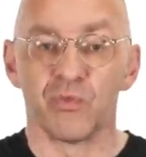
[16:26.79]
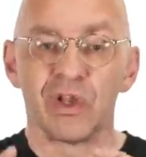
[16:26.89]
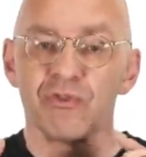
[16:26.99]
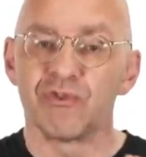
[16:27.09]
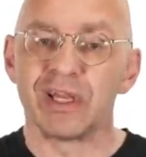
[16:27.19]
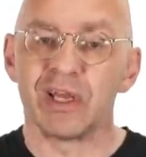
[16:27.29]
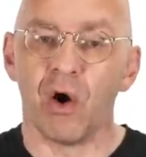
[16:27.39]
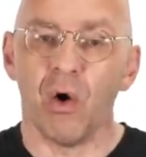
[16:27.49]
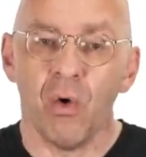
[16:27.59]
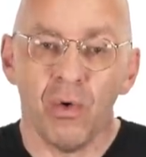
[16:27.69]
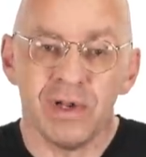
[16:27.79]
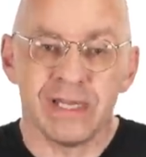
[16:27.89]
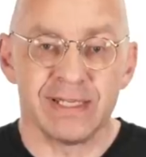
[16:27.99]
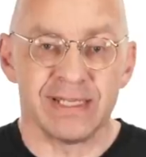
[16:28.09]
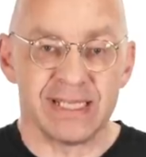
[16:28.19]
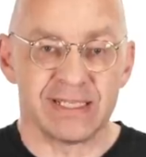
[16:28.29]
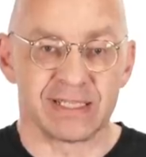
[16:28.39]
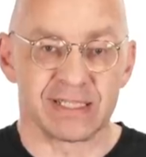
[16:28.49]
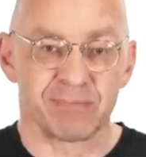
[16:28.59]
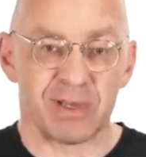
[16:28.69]
we'll really only need
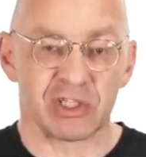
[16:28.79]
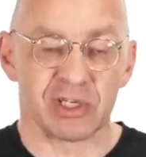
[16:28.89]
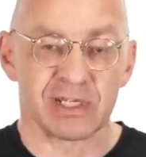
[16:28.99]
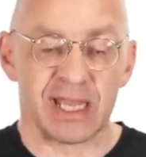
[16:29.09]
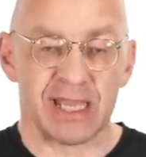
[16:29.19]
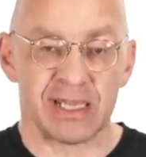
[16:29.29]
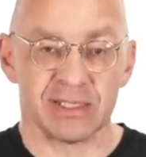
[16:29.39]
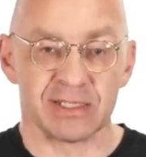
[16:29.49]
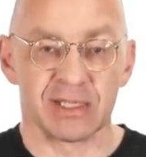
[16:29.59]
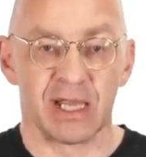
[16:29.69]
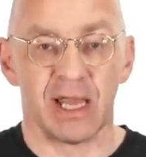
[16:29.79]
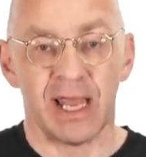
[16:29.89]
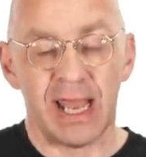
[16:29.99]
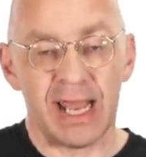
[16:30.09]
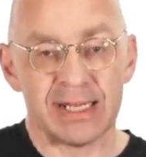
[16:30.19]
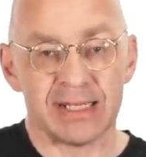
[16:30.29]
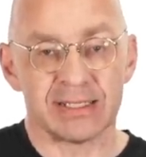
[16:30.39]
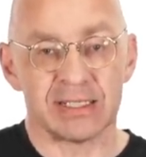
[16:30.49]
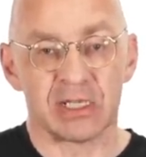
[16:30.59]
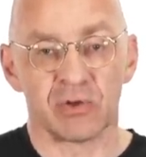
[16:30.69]
the special case n
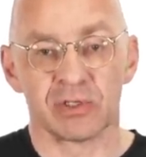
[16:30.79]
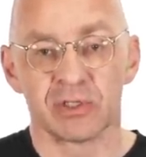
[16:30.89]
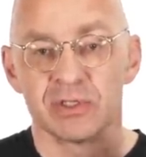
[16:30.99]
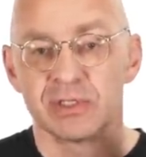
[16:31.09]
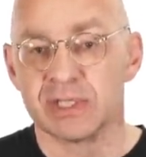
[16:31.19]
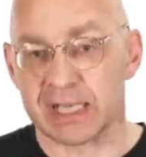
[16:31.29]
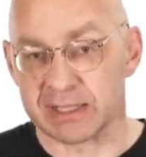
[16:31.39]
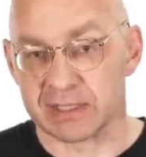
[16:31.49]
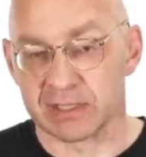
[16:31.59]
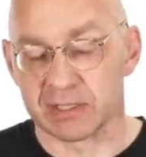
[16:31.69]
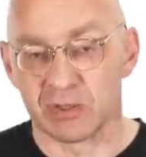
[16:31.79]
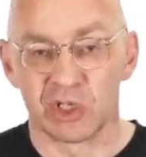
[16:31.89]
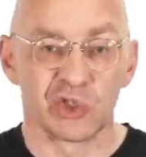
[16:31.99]
is equal to 6.